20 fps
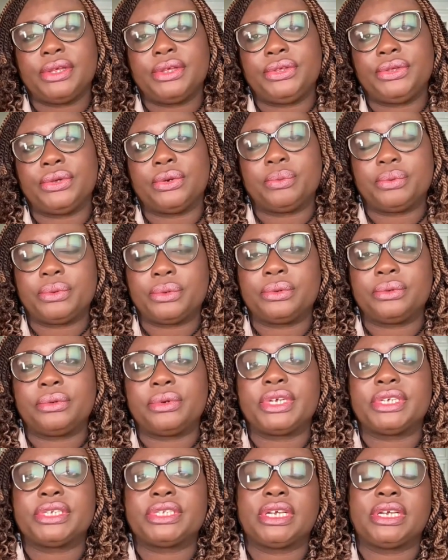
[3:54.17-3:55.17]
your
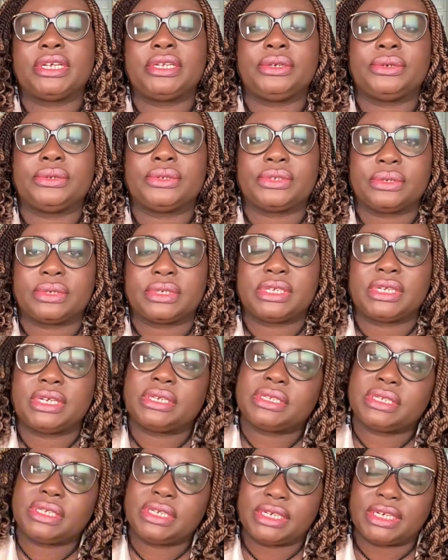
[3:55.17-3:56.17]
progress and your
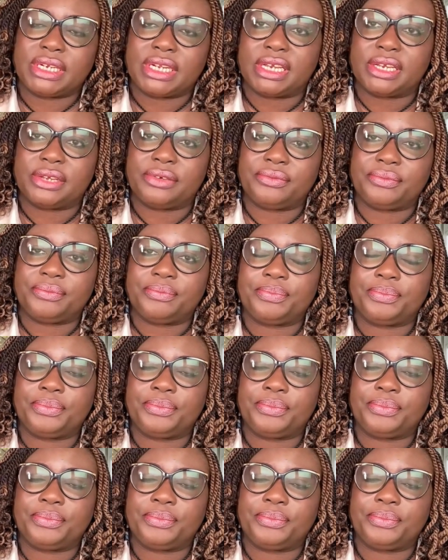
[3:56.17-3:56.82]
success in life.